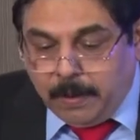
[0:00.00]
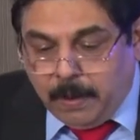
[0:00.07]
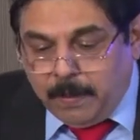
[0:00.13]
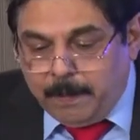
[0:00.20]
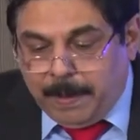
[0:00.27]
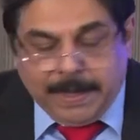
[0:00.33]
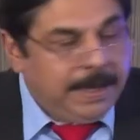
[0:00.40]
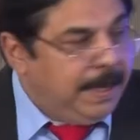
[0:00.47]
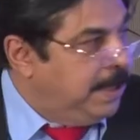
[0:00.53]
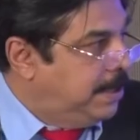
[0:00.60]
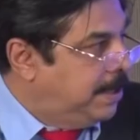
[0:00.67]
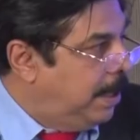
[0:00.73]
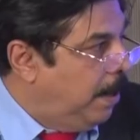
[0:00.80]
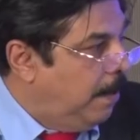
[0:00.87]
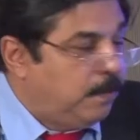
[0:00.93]
So, but
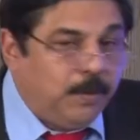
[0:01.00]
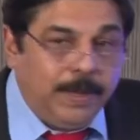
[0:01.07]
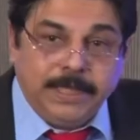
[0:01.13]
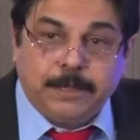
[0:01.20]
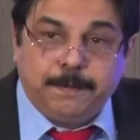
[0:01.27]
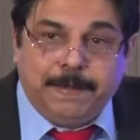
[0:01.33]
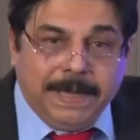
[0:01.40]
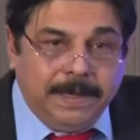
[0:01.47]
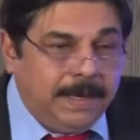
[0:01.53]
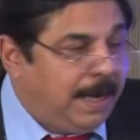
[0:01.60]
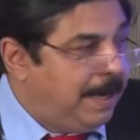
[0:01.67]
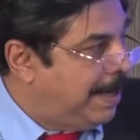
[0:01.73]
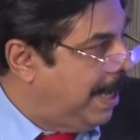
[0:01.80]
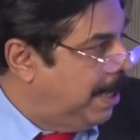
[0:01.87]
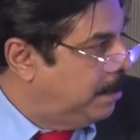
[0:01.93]
instead of doing
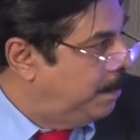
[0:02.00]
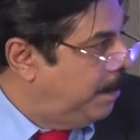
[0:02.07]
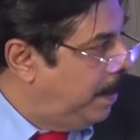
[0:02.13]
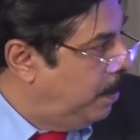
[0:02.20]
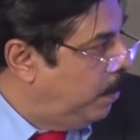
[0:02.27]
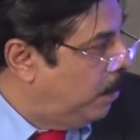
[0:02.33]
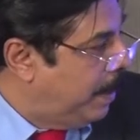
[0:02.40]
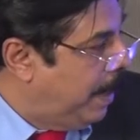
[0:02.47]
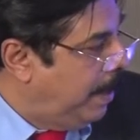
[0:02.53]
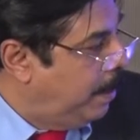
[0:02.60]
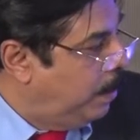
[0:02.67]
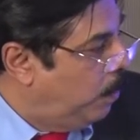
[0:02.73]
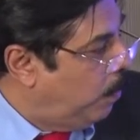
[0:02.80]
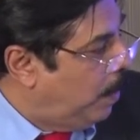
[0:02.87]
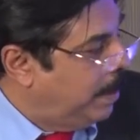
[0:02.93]
spindle transfer, you
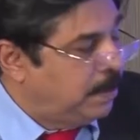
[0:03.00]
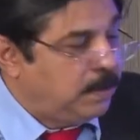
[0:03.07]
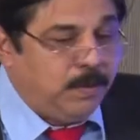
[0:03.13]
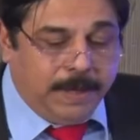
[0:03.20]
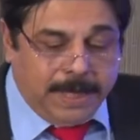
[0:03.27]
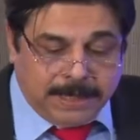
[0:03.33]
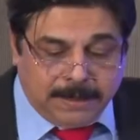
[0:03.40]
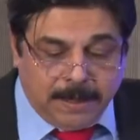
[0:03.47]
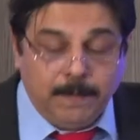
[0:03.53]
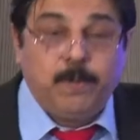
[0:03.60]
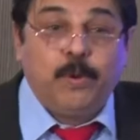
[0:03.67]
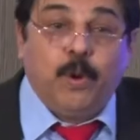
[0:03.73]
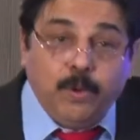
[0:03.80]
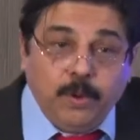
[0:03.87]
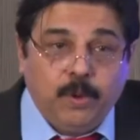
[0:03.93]
can do what is known as
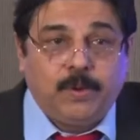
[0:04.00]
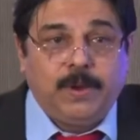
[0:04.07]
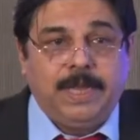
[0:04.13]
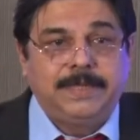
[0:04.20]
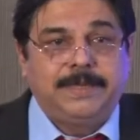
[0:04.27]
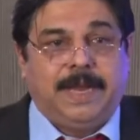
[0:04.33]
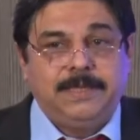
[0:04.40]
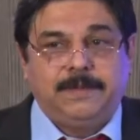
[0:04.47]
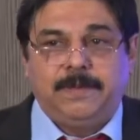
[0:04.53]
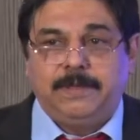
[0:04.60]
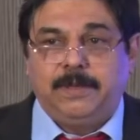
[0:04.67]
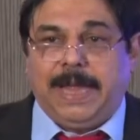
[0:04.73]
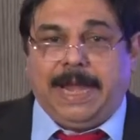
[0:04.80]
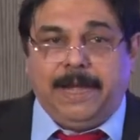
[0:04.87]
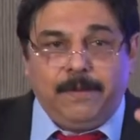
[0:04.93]
pronucleus transfer.
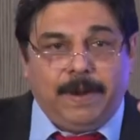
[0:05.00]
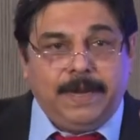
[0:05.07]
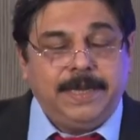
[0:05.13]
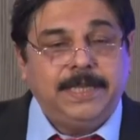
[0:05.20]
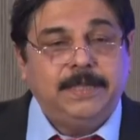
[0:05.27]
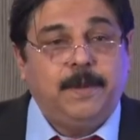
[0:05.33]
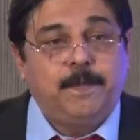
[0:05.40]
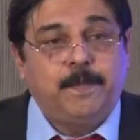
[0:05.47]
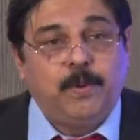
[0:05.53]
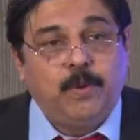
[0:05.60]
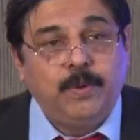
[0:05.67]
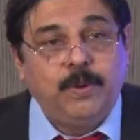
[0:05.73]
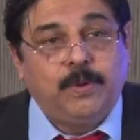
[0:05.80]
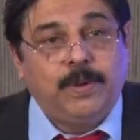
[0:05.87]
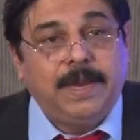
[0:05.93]
The advantage of
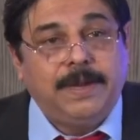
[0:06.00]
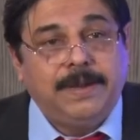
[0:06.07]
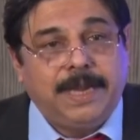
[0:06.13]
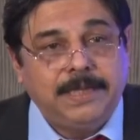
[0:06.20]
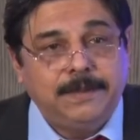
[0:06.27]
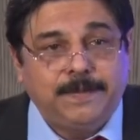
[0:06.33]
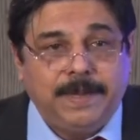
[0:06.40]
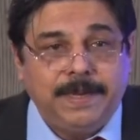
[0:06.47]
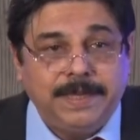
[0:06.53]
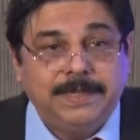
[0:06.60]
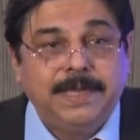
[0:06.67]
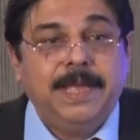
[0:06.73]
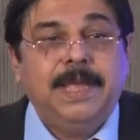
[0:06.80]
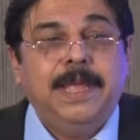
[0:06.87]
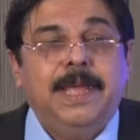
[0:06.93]
pronuclear transfer
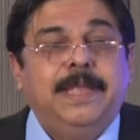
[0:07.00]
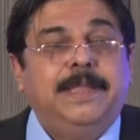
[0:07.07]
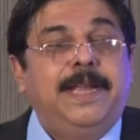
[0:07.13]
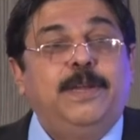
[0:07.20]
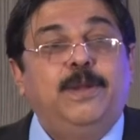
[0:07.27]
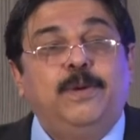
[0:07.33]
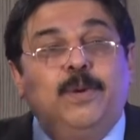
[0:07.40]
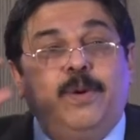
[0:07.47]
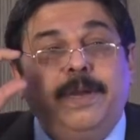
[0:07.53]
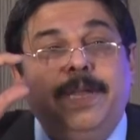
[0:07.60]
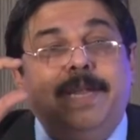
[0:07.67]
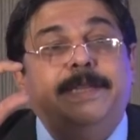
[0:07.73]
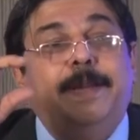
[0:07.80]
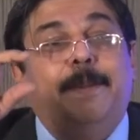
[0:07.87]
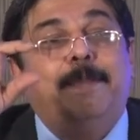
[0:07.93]
is that you don't
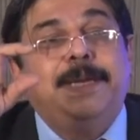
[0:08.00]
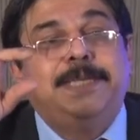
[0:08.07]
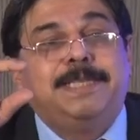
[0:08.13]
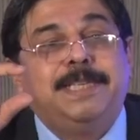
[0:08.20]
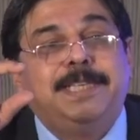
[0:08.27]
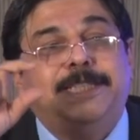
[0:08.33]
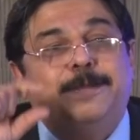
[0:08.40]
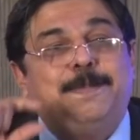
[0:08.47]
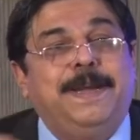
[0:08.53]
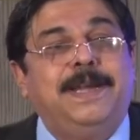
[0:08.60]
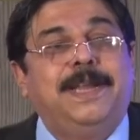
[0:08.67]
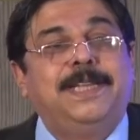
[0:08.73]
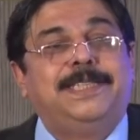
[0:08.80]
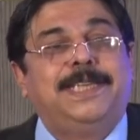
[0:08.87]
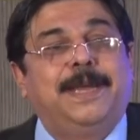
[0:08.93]
need the machine,
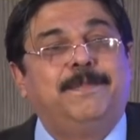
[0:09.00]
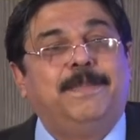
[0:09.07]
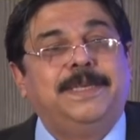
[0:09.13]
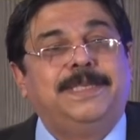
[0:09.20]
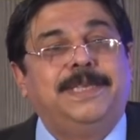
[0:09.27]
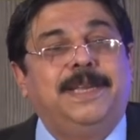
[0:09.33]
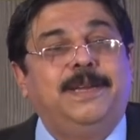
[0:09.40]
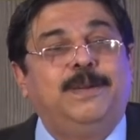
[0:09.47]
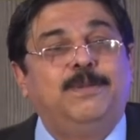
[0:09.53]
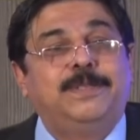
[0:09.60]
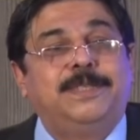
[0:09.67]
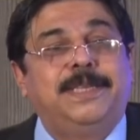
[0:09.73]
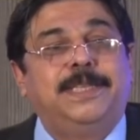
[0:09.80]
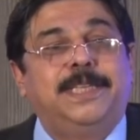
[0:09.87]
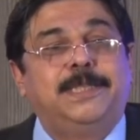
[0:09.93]
spindle check machine, to
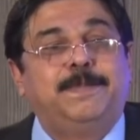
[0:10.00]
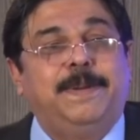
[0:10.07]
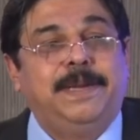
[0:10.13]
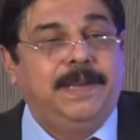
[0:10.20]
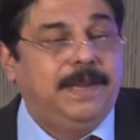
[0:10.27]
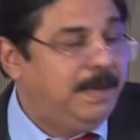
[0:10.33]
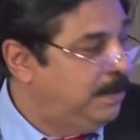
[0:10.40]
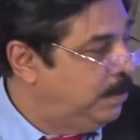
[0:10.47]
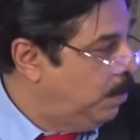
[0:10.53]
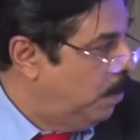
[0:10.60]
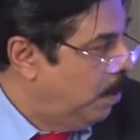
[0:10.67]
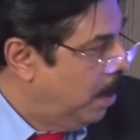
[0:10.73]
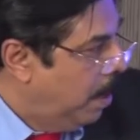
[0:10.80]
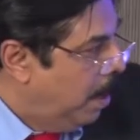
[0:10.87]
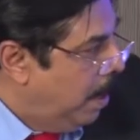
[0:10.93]
see the spindle.
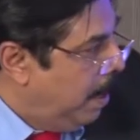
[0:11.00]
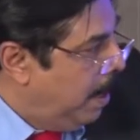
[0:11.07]
So